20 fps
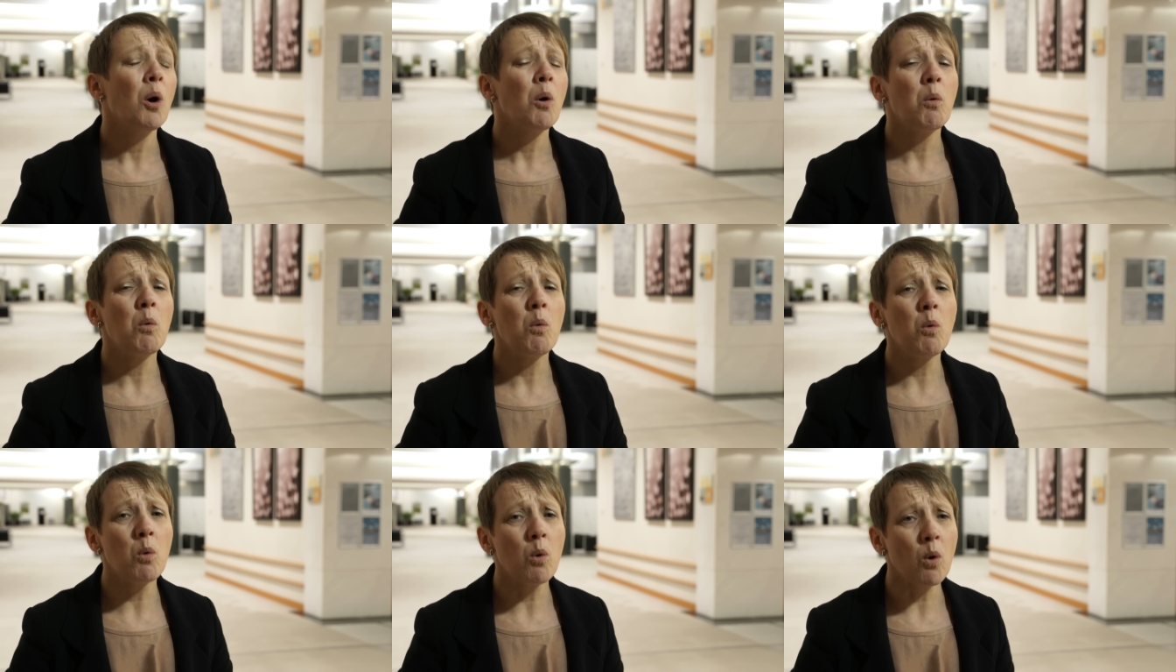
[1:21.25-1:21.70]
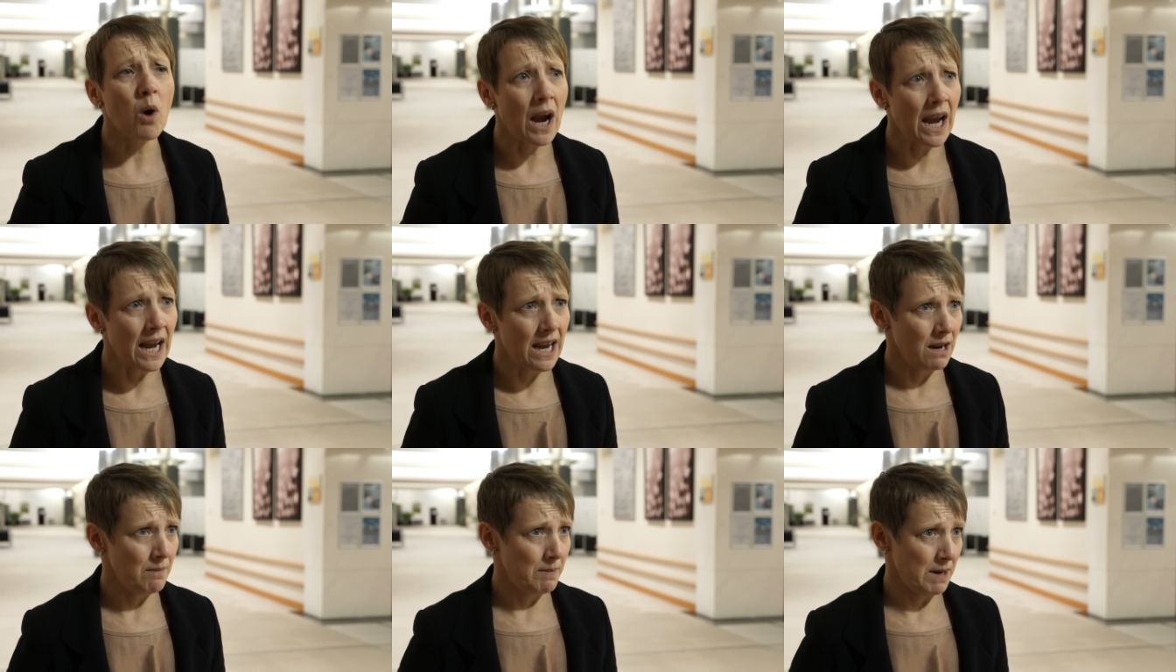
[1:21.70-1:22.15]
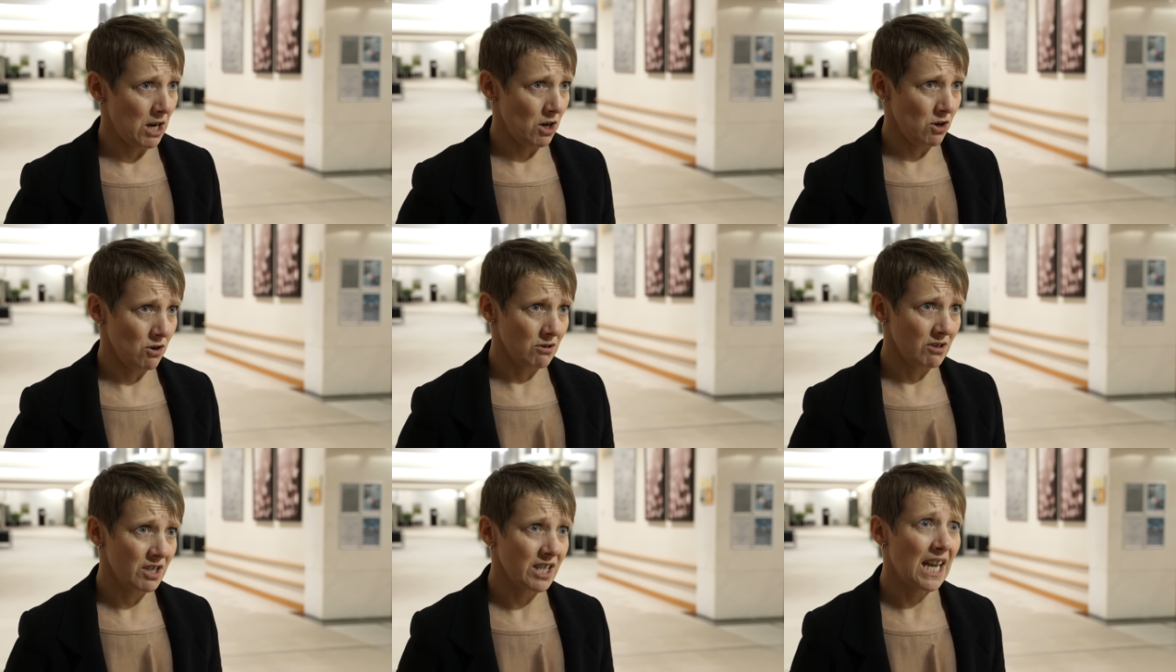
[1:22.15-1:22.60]
way
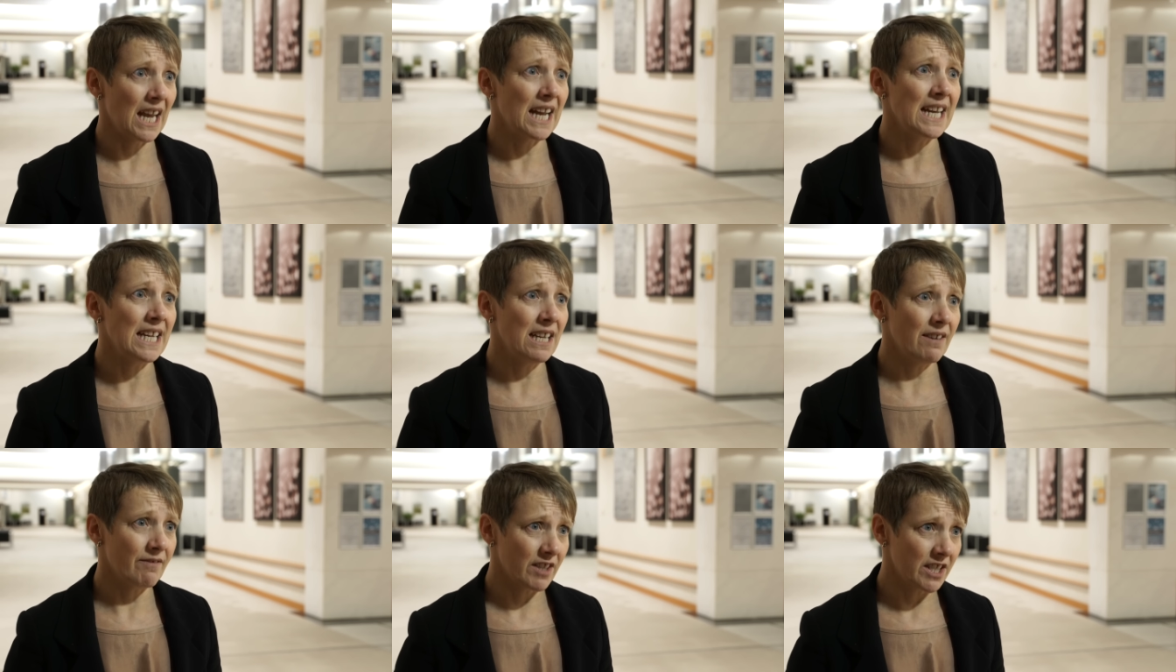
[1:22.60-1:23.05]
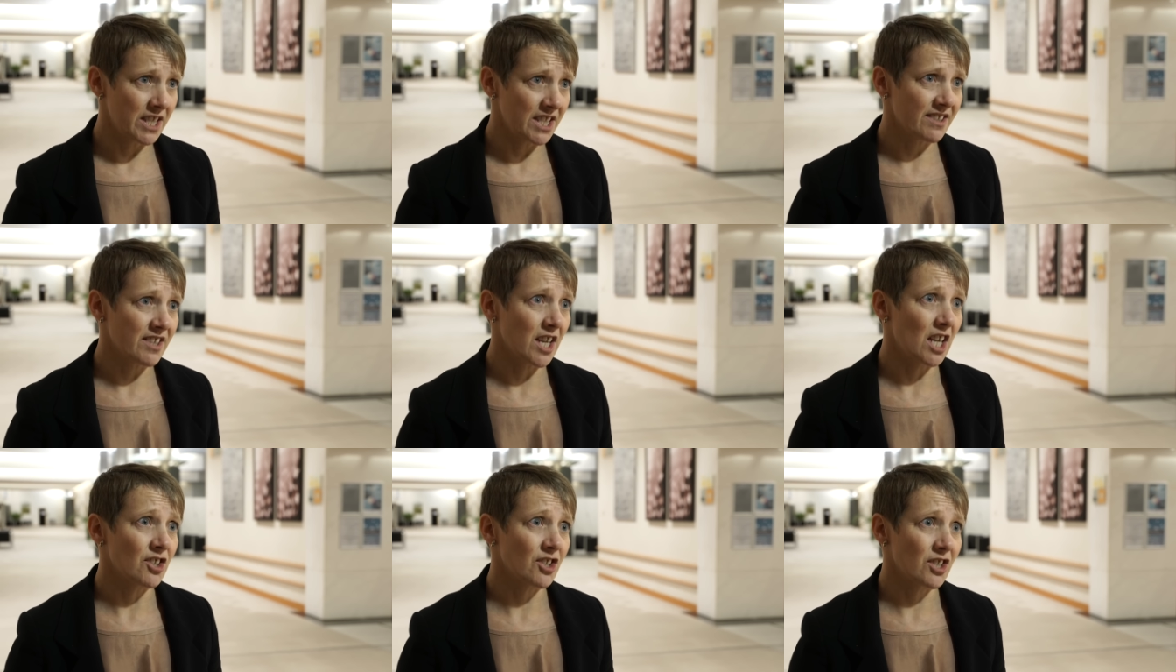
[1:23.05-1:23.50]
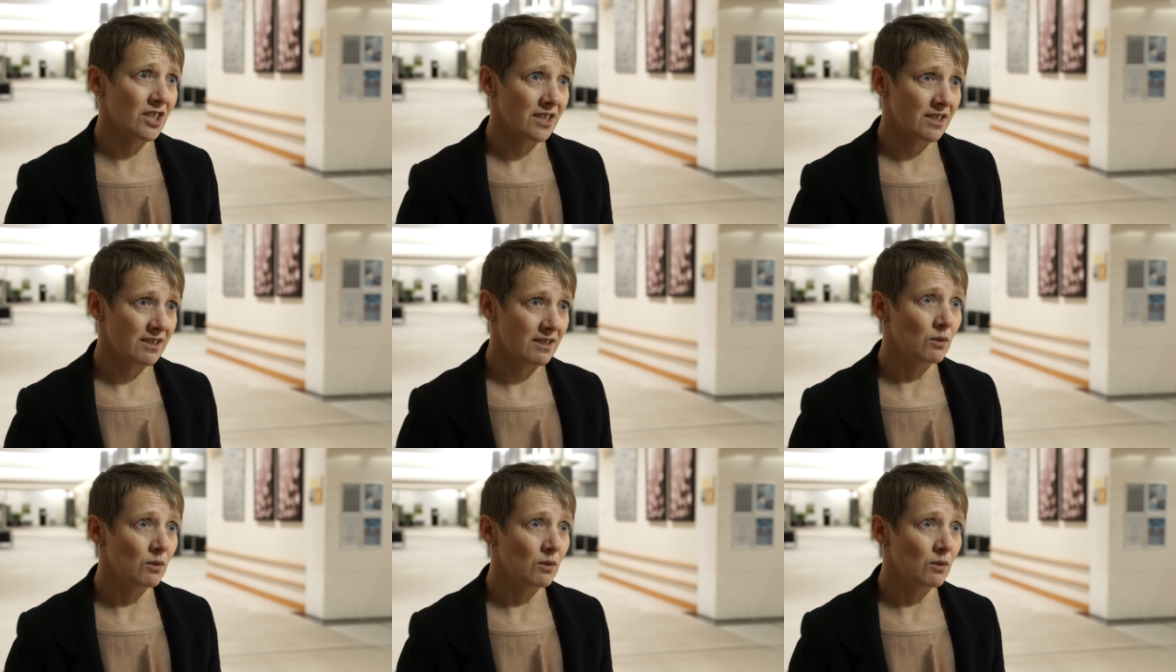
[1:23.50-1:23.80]
beyond any of the discussions